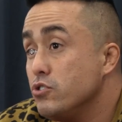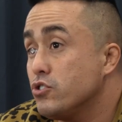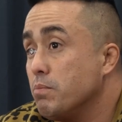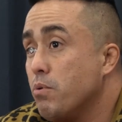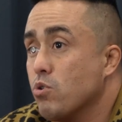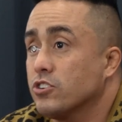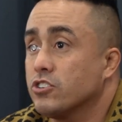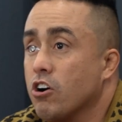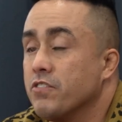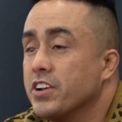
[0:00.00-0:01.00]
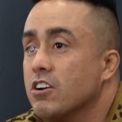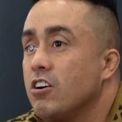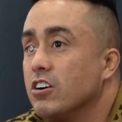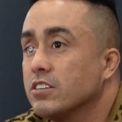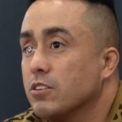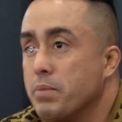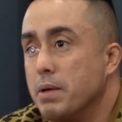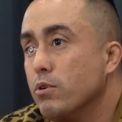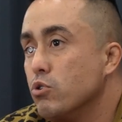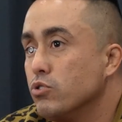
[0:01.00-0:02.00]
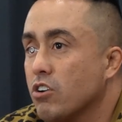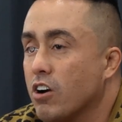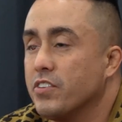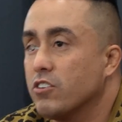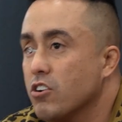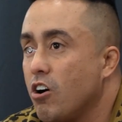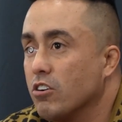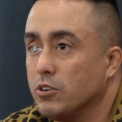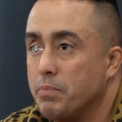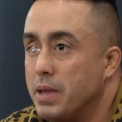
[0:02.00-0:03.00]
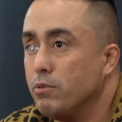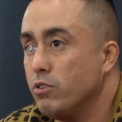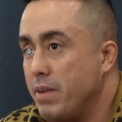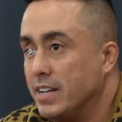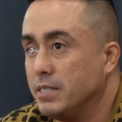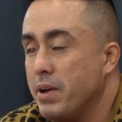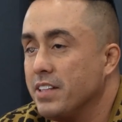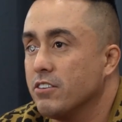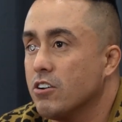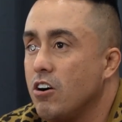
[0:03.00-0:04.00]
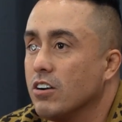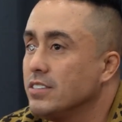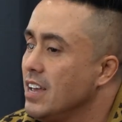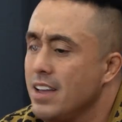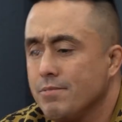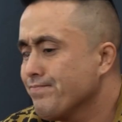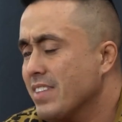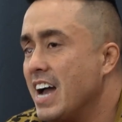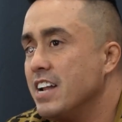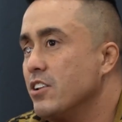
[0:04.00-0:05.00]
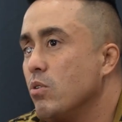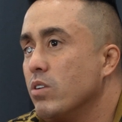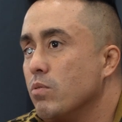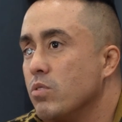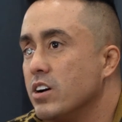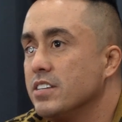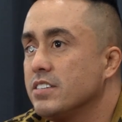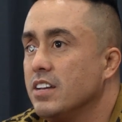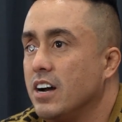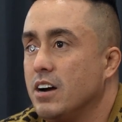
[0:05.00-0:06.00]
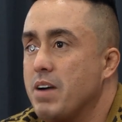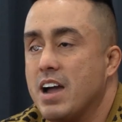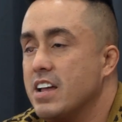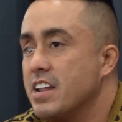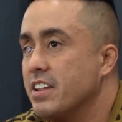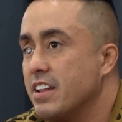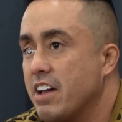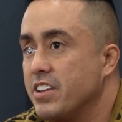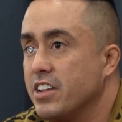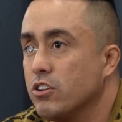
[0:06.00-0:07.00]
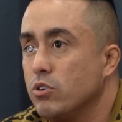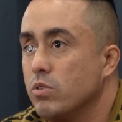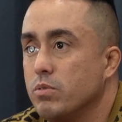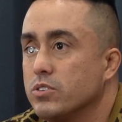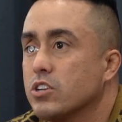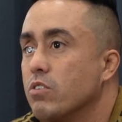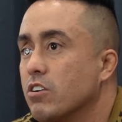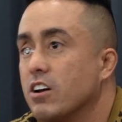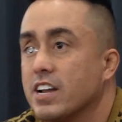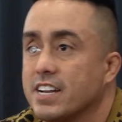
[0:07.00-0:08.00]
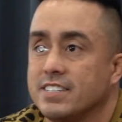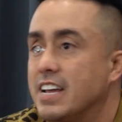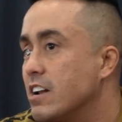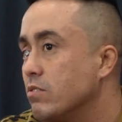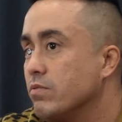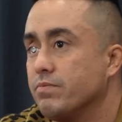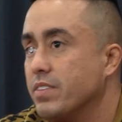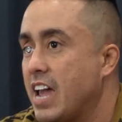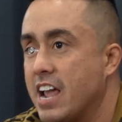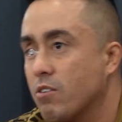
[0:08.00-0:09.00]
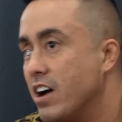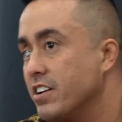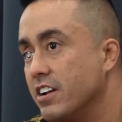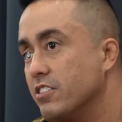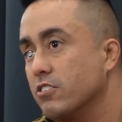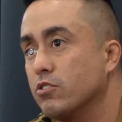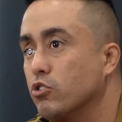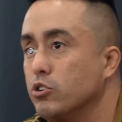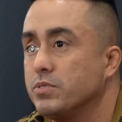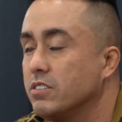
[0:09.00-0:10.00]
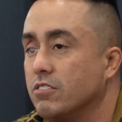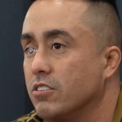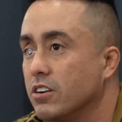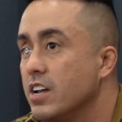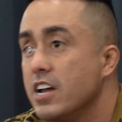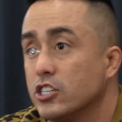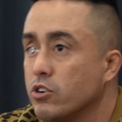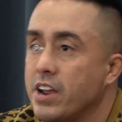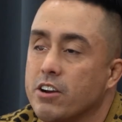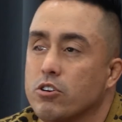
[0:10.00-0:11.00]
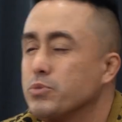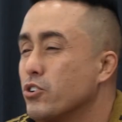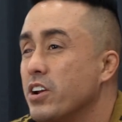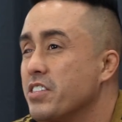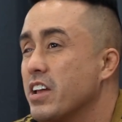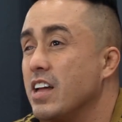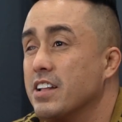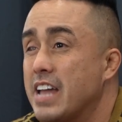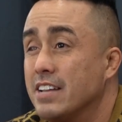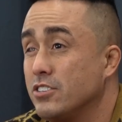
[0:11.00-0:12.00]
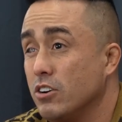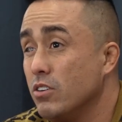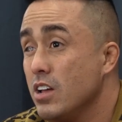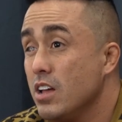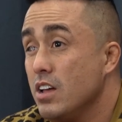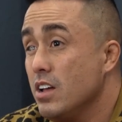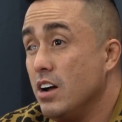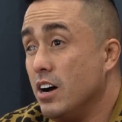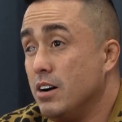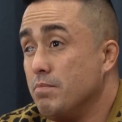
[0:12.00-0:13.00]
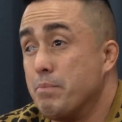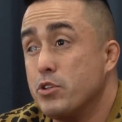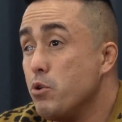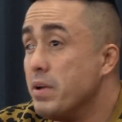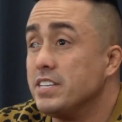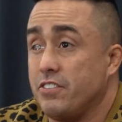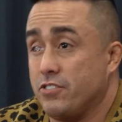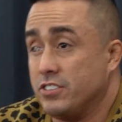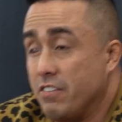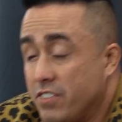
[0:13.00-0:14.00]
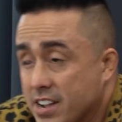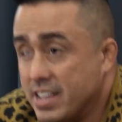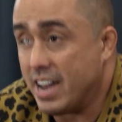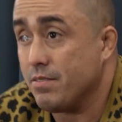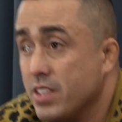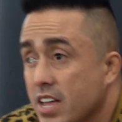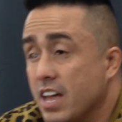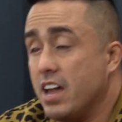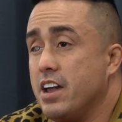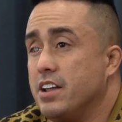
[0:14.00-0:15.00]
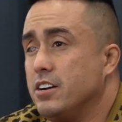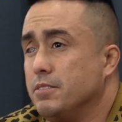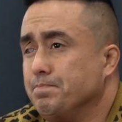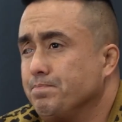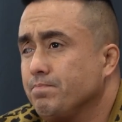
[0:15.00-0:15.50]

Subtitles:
you support starving dogs, or people who starve their dogs, or people who emancipate their dogs. I didn't know what it was. I didn't have any clue what was going on. Like I said, I don't hang around in other groups or training groups or anything like that, so I'm too busy for stuff like that. And